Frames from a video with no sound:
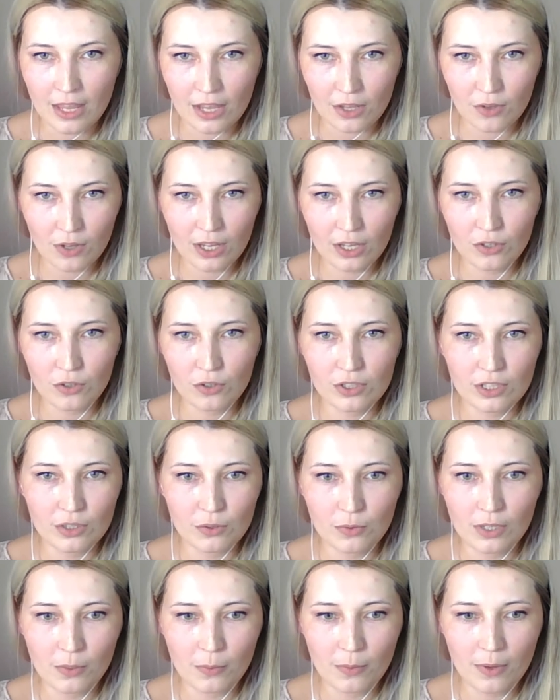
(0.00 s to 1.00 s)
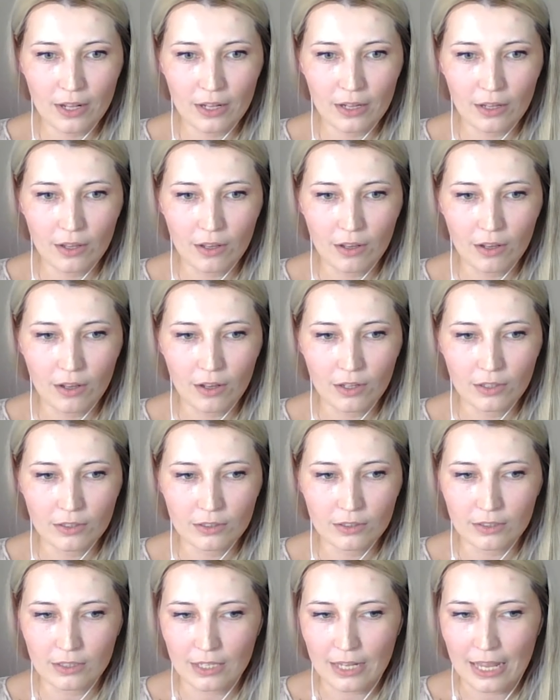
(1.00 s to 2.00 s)
then you can use it really well
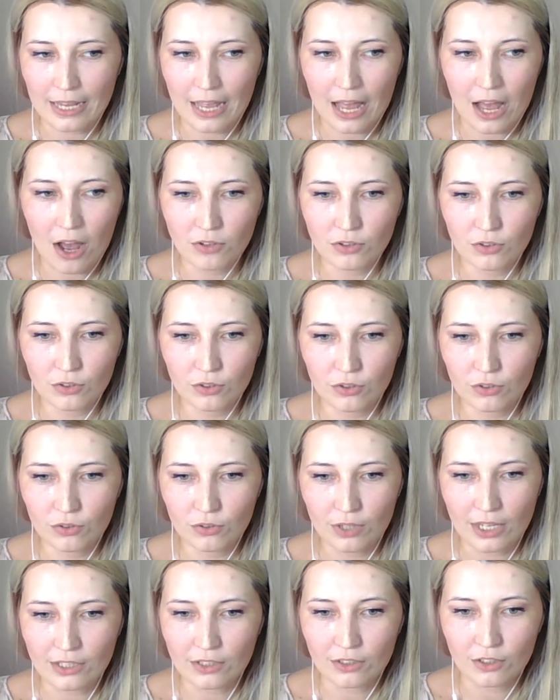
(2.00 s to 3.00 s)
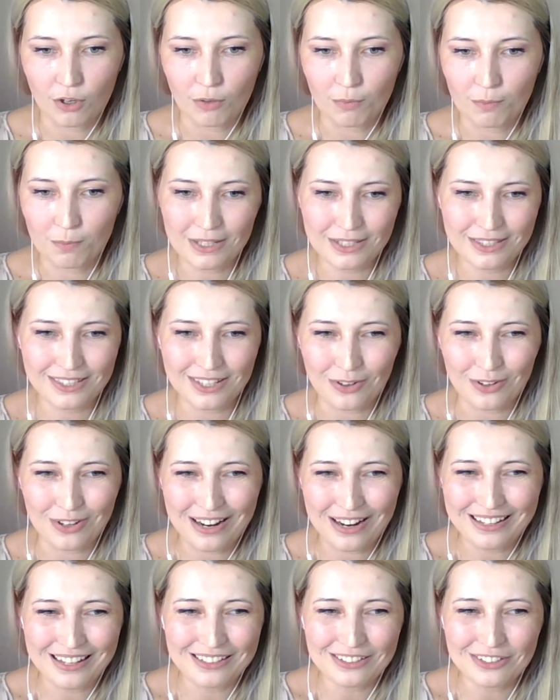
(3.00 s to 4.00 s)
on like how do you do i don't know pizza
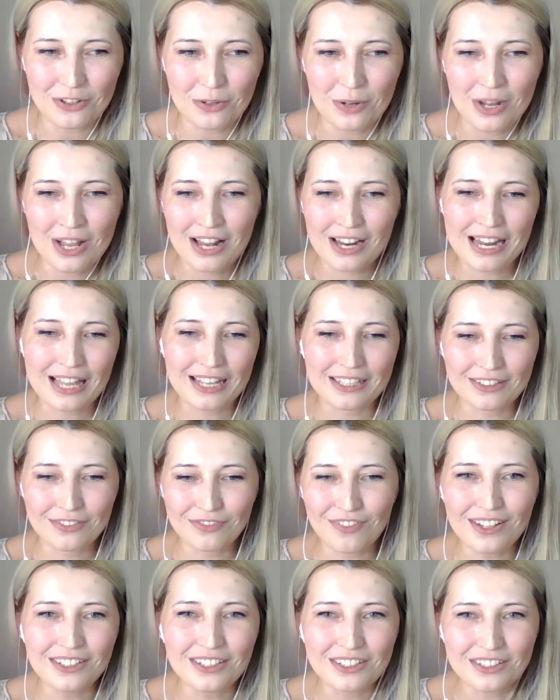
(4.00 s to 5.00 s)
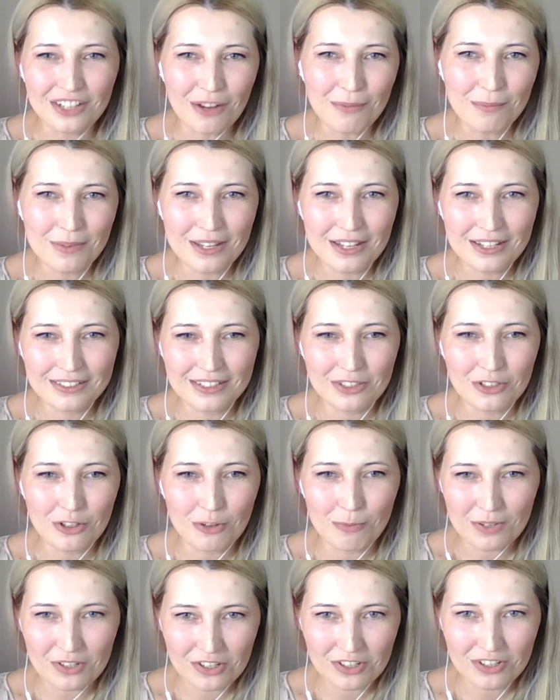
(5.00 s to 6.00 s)
or i, I don't know like find a topic that
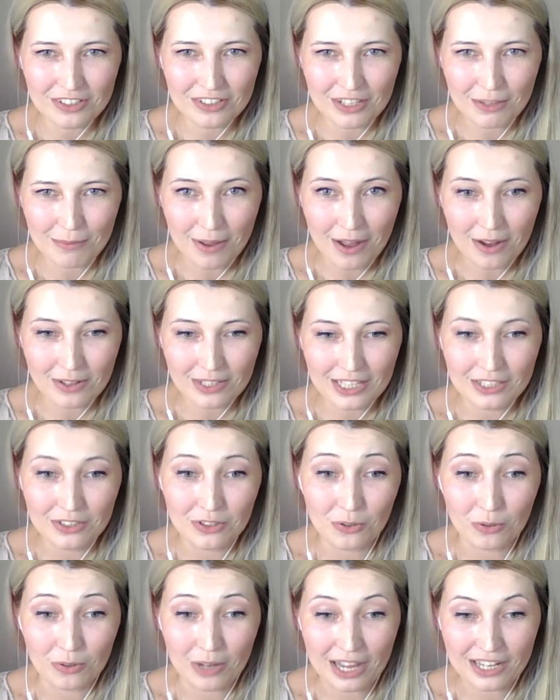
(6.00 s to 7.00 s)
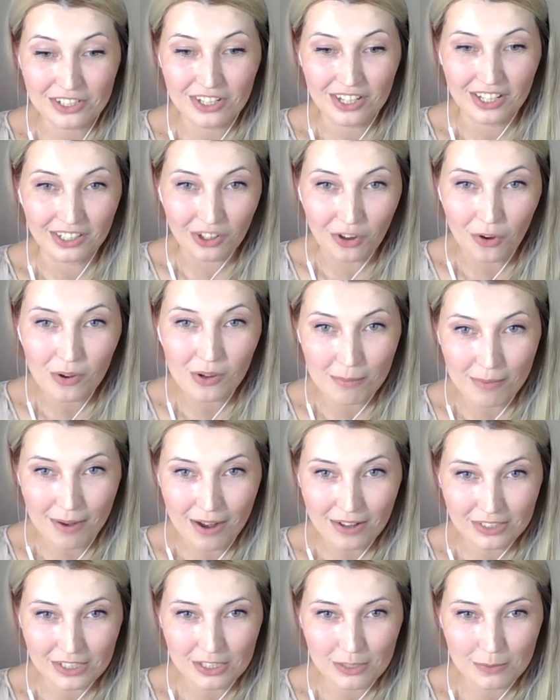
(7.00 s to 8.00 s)
you're passionate about and you actually know
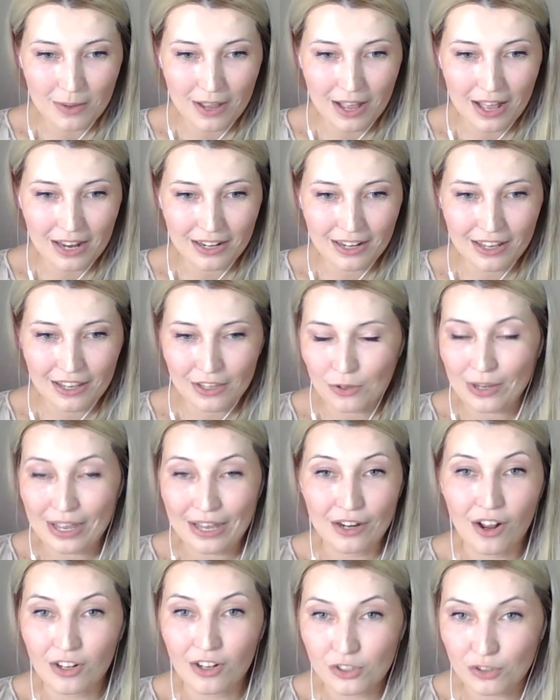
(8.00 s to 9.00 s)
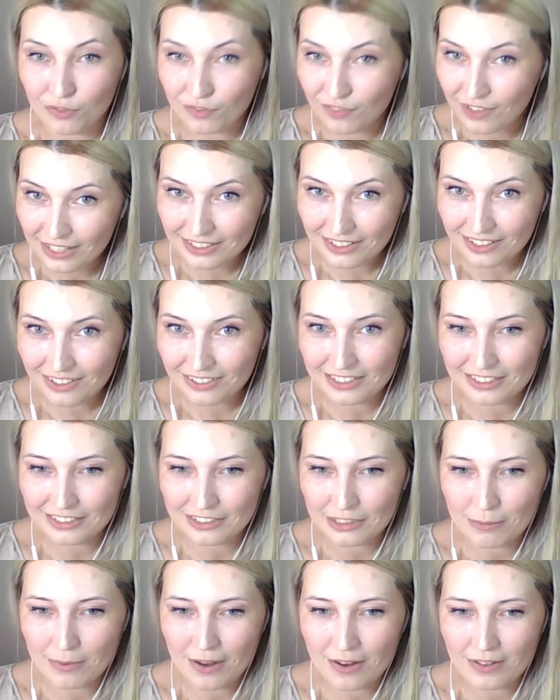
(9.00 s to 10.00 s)
about as well you can also find
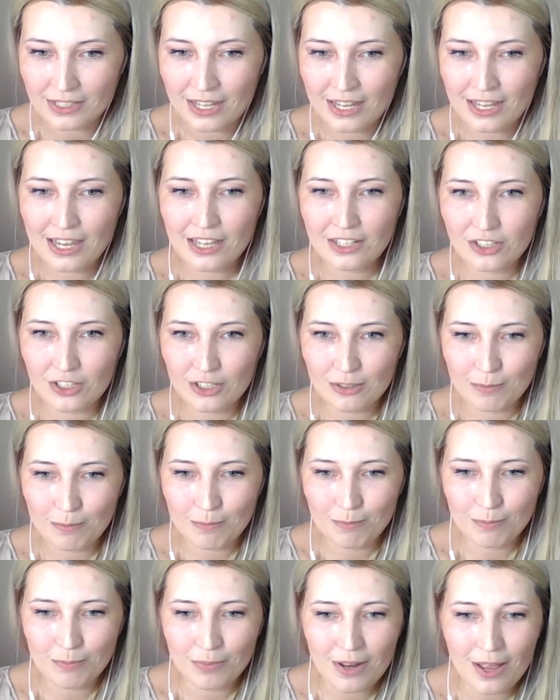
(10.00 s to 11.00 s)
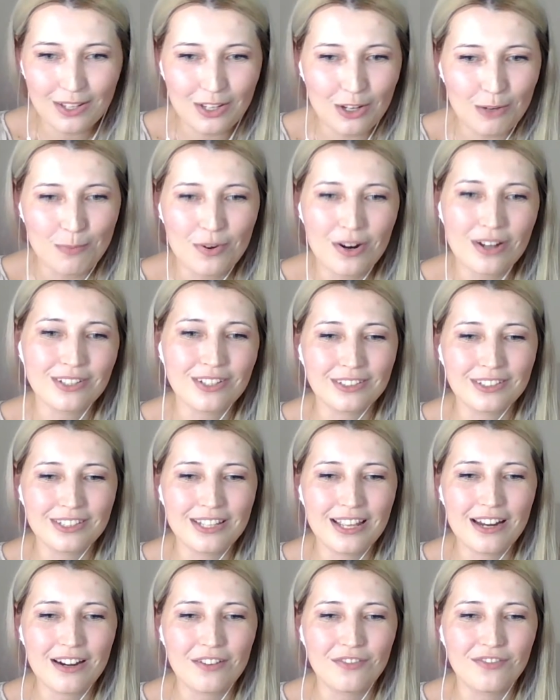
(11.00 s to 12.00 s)
content about and just plug your product
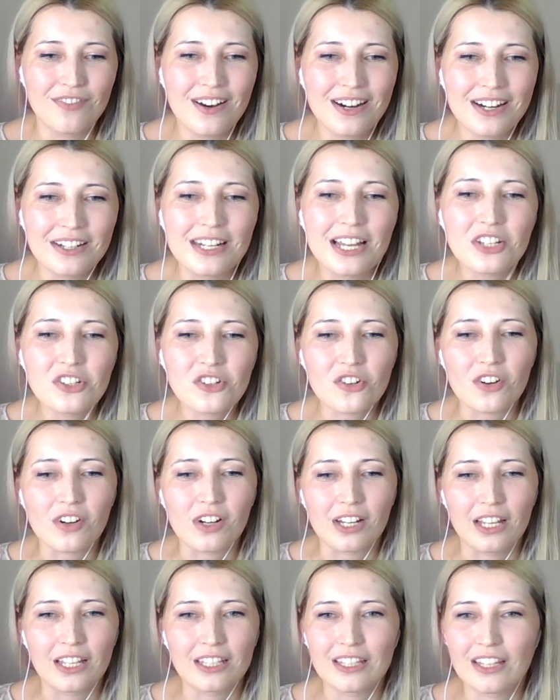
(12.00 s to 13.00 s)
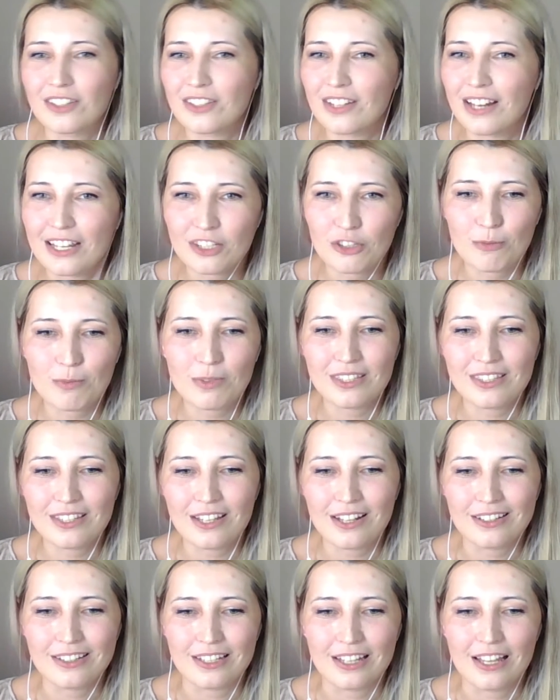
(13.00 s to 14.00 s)
there very naturally. It doesn't have to be
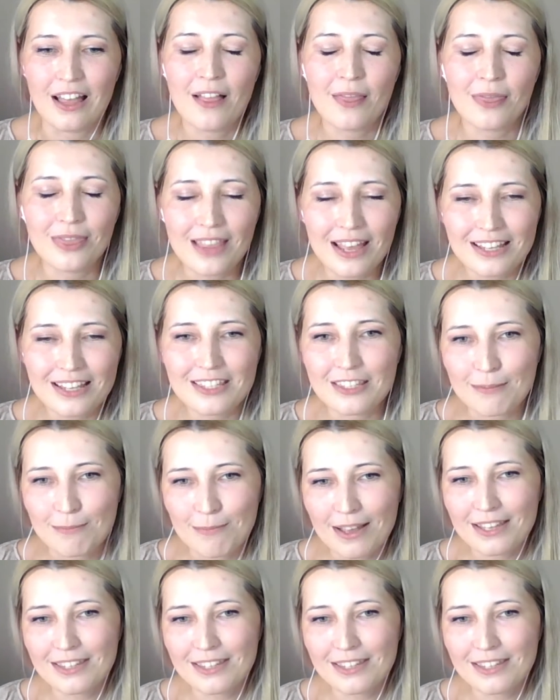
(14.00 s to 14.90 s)
salesy. That's the